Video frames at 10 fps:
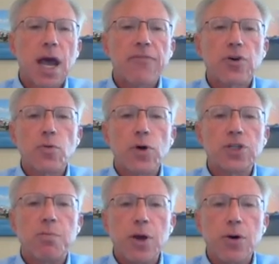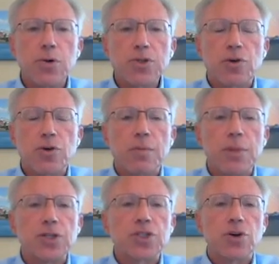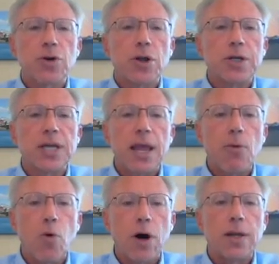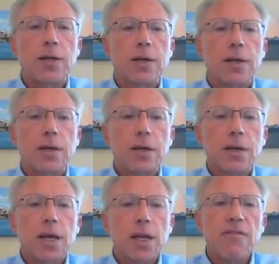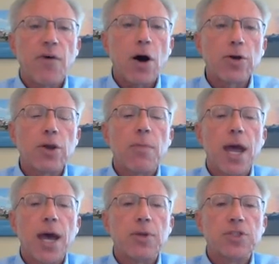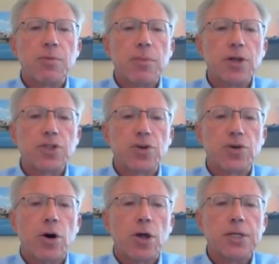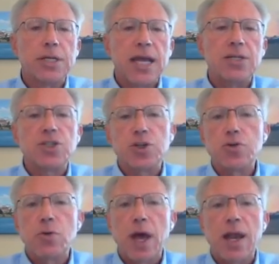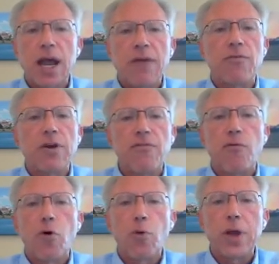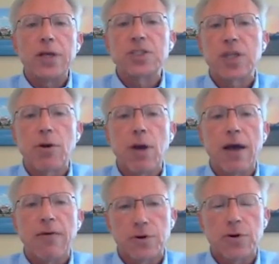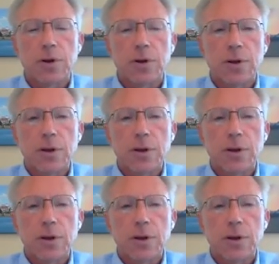after which Mills are administered on day one and nivolumab is administered on day two and every four weeks thereafter.